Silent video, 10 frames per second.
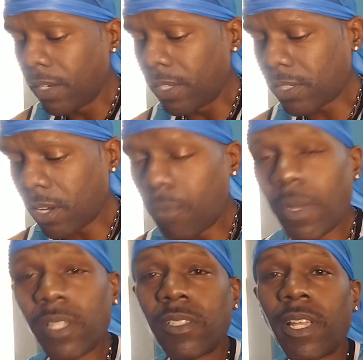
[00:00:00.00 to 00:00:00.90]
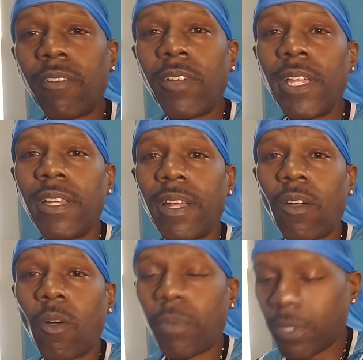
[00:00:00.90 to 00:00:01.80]
This y'all Mother's Day reading.
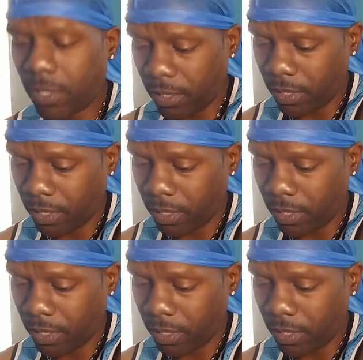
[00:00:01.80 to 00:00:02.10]
I hope it